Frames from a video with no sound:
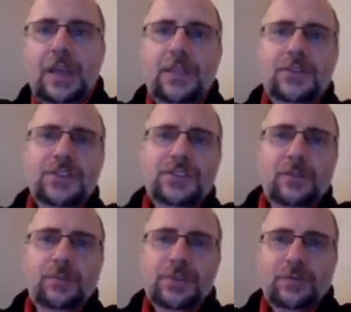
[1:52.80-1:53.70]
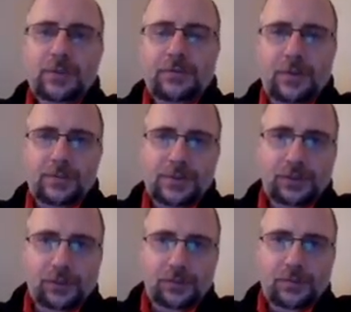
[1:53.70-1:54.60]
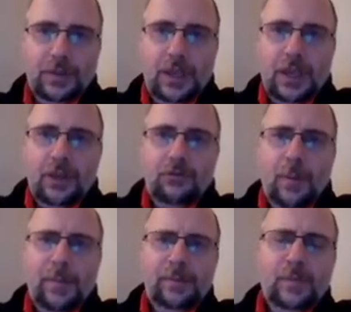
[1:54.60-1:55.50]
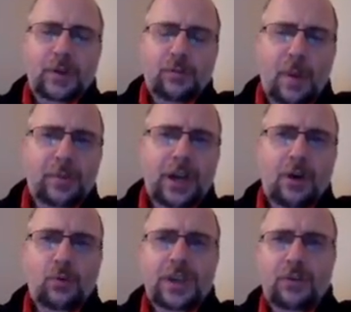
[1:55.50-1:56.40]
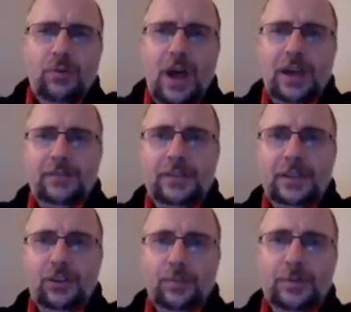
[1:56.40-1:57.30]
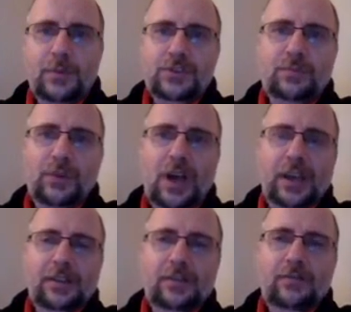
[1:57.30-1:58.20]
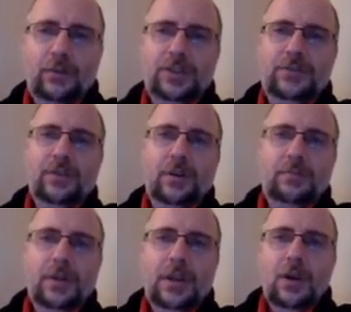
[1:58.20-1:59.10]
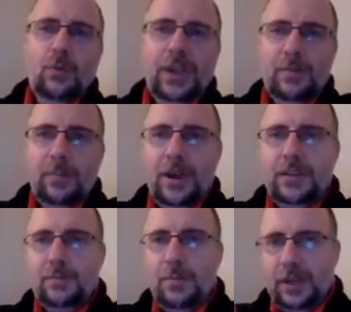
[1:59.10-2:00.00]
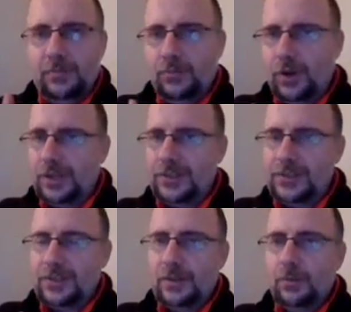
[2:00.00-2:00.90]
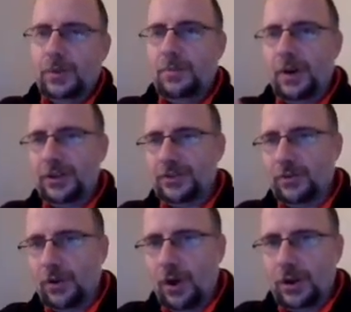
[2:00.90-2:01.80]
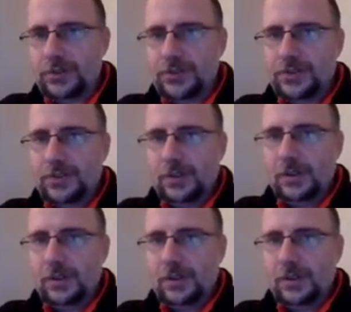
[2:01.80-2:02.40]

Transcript: There is a surplus for the firms too. Remember how we arrived at the optimal supply for each firm. We compare the market price with the marginal costs.